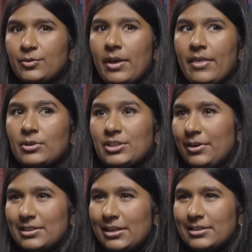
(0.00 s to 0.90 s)
Square that was so
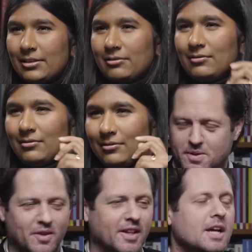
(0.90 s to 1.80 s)
exciting? Yes,
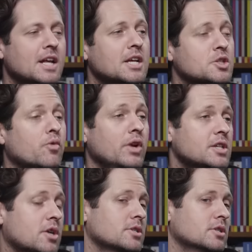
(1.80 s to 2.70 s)
absolutely. So it really
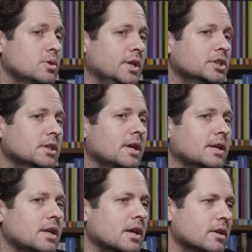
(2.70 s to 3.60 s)
starts in Tunisia
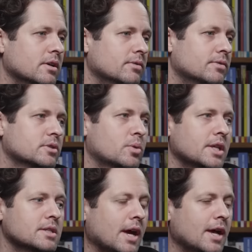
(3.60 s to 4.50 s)
at the end of
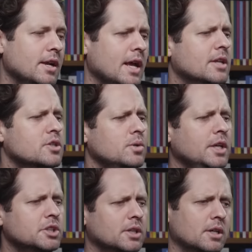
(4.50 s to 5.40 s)
twenty ten, and in
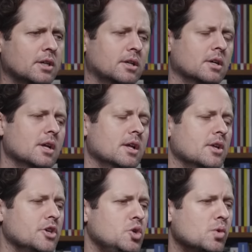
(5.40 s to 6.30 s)
Tunisia,
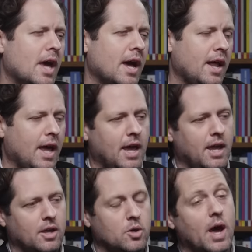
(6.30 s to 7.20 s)
you get a
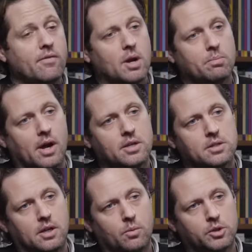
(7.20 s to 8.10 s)
you have an
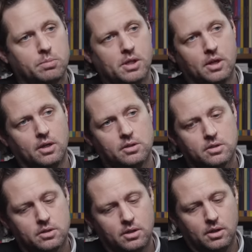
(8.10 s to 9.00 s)
uprising which begins
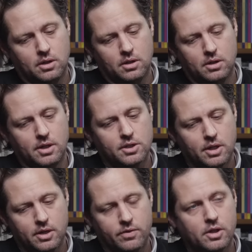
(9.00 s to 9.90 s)
in the
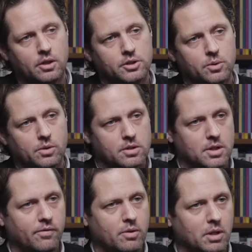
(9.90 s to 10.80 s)
interior of the country with the
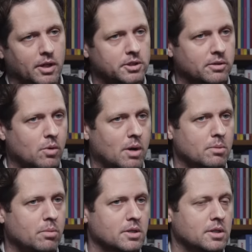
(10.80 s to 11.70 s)
self-immolation of
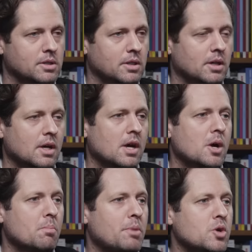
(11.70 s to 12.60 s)
Mohamed Bouazizi,
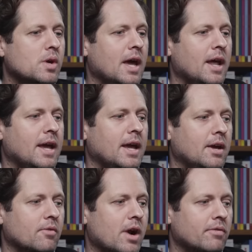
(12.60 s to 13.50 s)
but you get a
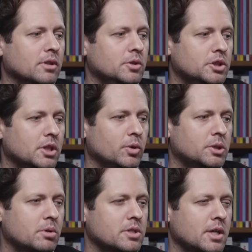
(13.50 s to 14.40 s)
revolution which
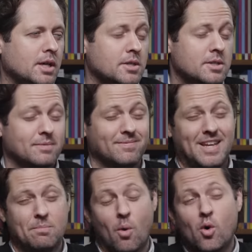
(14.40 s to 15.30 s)
proceeds
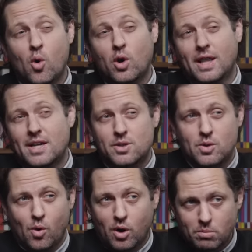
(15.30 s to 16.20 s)
in more or less
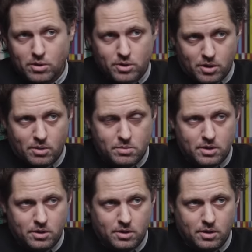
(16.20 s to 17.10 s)
normal terms
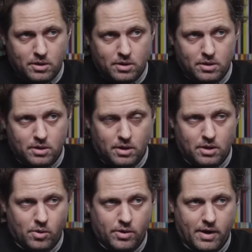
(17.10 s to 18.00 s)
in in, in
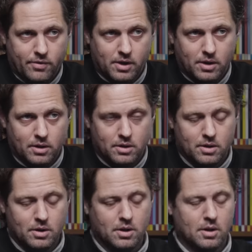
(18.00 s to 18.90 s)
North African
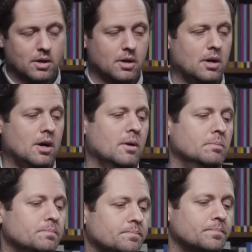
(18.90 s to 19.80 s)
Um,
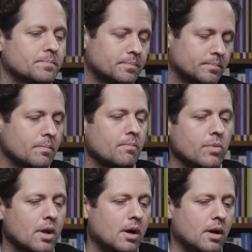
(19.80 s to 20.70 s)

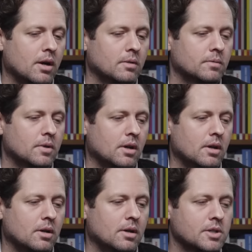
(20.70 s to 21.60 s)
Uh,
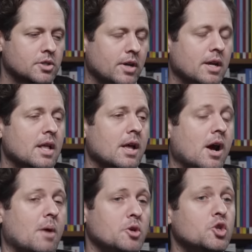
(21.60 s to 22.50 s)
uh, history.
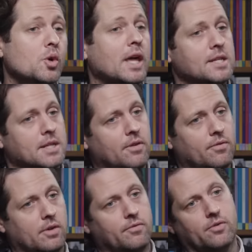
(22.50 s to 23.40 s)
Um, you do get a set of,
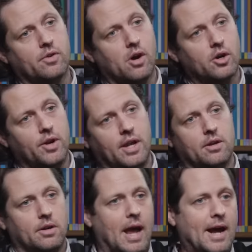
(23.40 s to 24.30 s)
of, of concrete
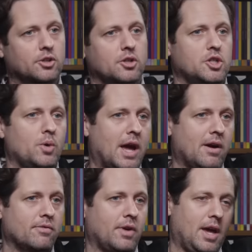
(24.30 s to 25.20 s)
actors. You
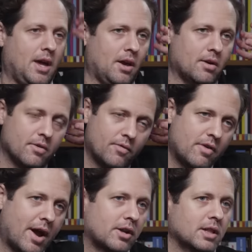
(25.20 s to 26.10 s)
have a very
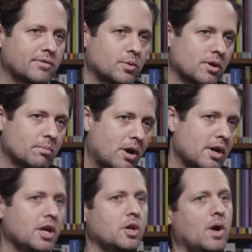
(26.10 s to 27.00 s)
radical left-wing
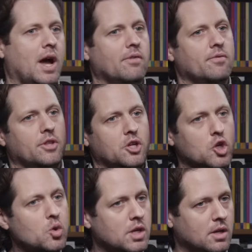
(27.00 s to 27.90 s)
party. You have the
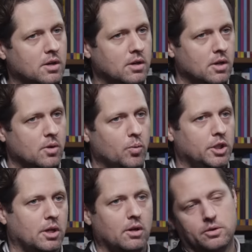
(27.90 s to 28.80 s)
union,
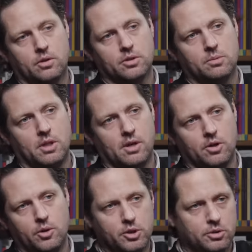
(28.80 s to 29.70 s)
which ultimately a
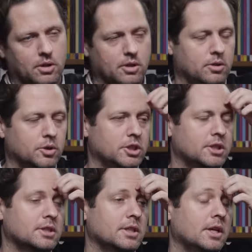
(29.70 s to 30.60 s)
huge uh, U G T
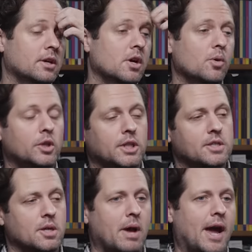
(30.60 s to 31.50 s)
T, which
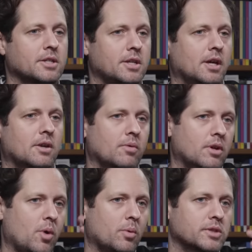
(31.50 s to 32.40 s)
ends up acting in a, in
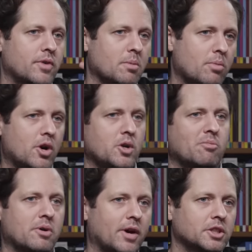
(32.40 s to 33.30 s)
a way which is very important. You
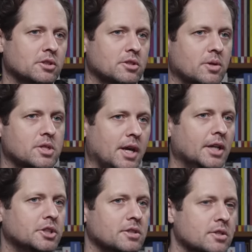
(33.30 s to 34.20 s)
have professional
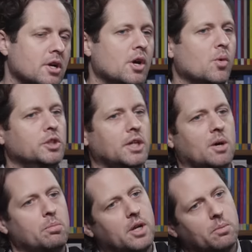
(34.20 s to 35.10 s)
associations, which end
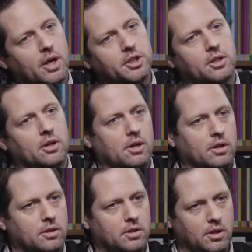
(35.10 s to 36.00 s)
up putting pressure
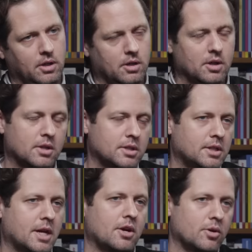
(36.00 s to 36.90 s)
on the
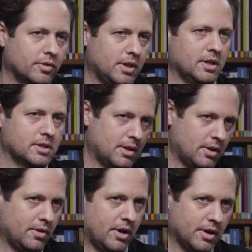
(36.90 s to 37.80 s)
dictator who flees. And
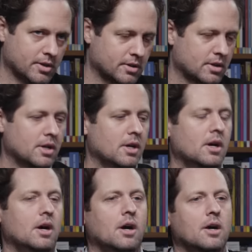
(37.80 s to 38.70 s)
then there is
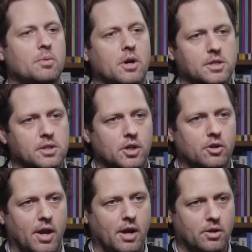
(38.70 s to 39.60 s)
uh, a process to
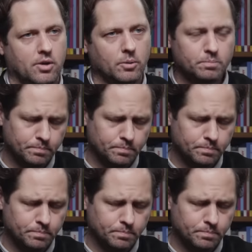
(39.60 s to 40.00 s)
create a new